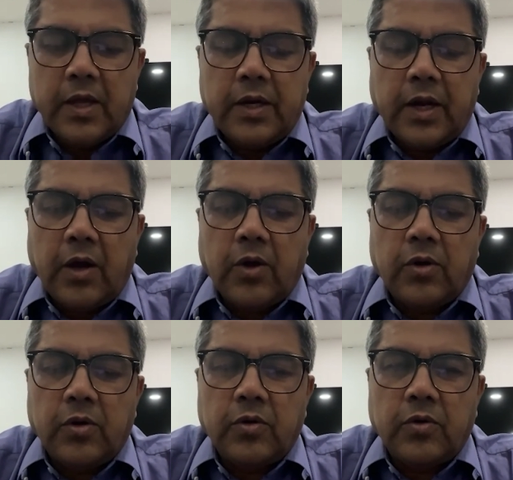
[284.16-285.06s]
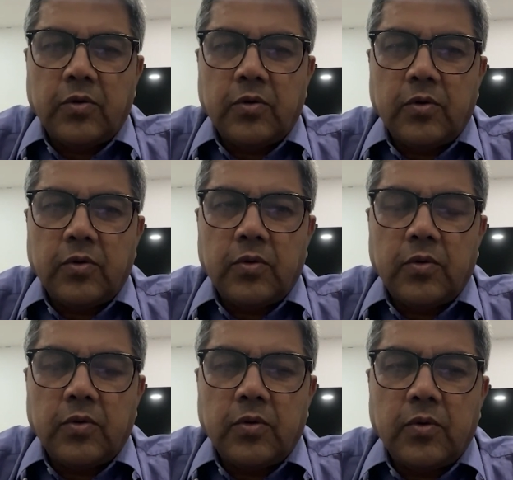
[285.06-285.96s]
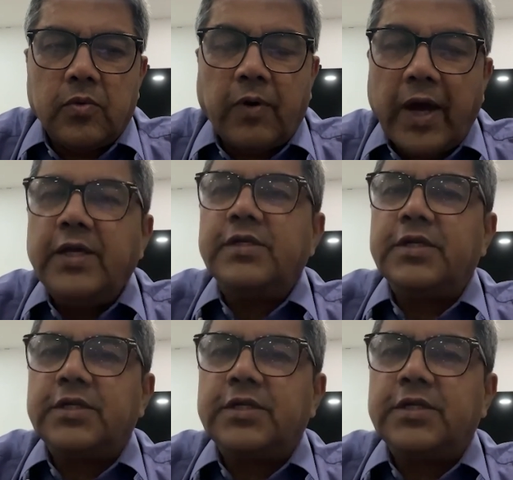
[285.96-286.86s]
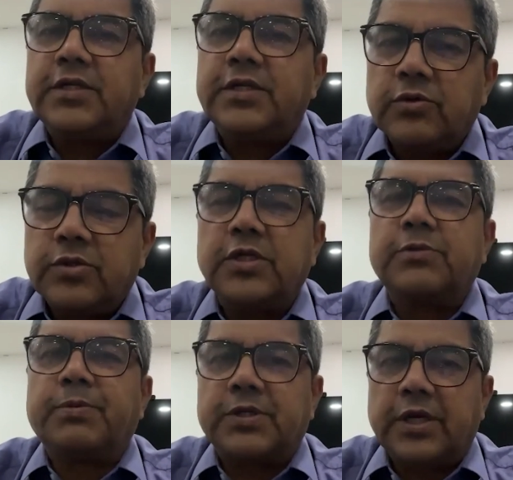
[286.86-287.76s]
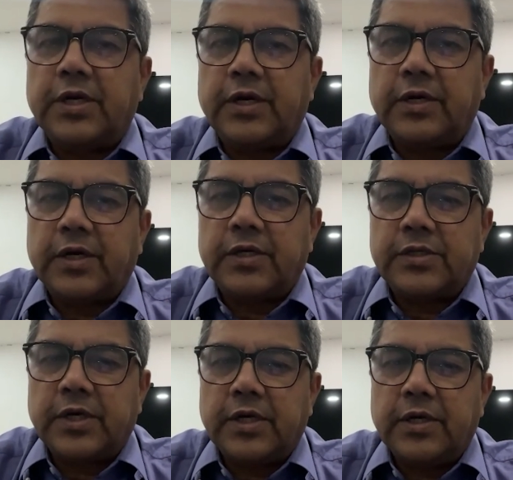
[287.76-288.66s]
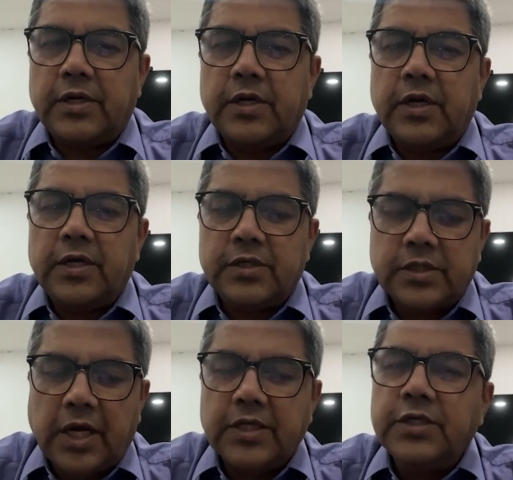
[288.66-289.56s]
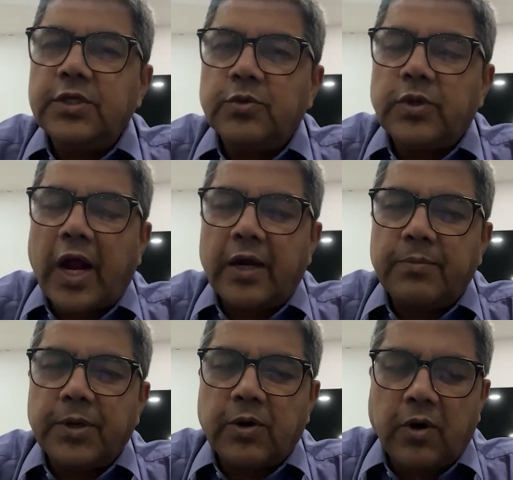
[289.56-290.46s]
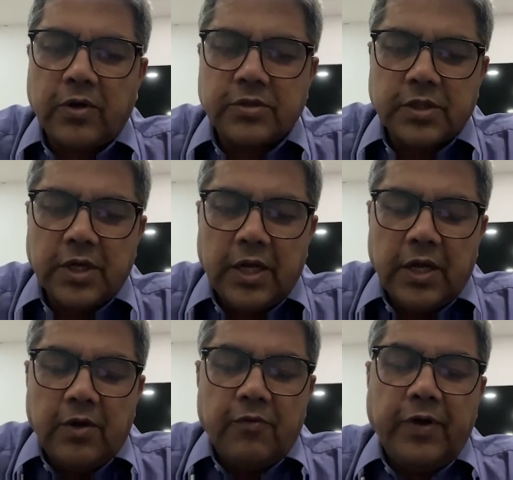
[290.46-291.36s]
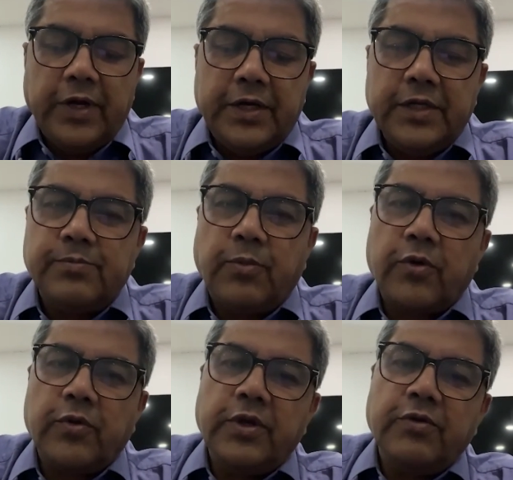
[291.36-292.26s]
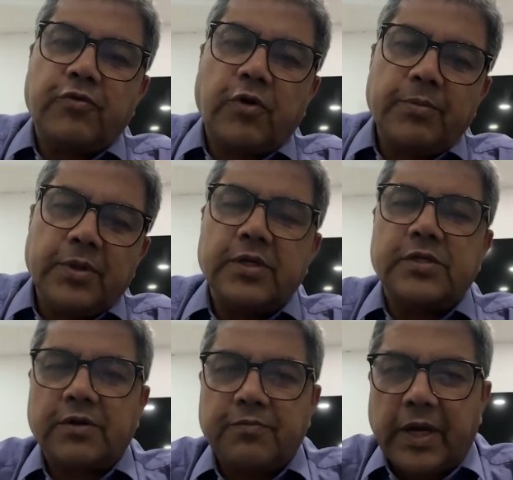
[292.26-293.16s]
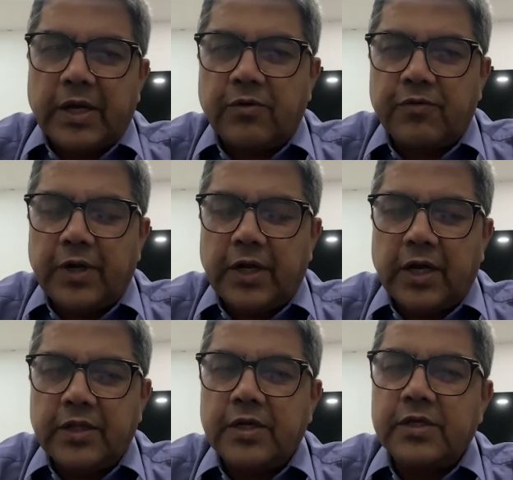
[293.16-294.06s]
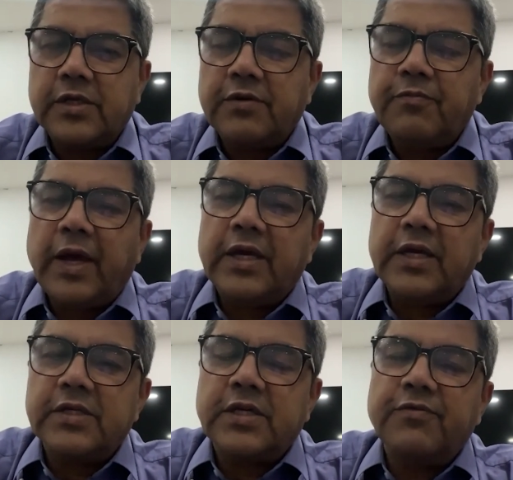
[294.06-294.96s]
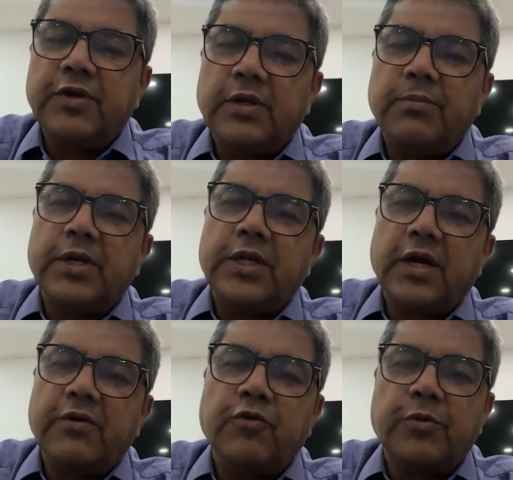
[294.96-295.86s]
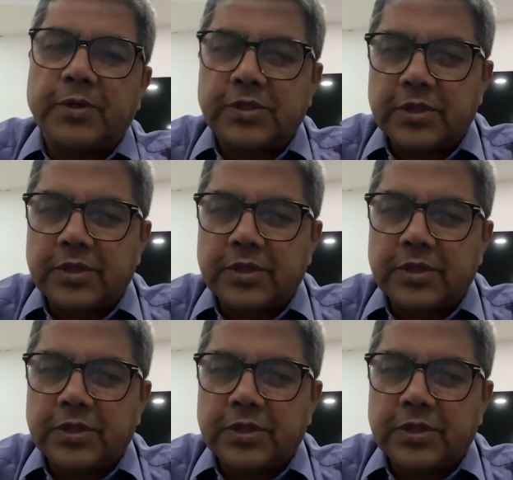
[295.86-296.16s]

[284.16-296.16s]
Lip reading: Now, why is it charging you 6% interest rate? It is charging you that because when it is borrowing from the Reserve Bank of India, the Reserve Bank is giving the money at 4%.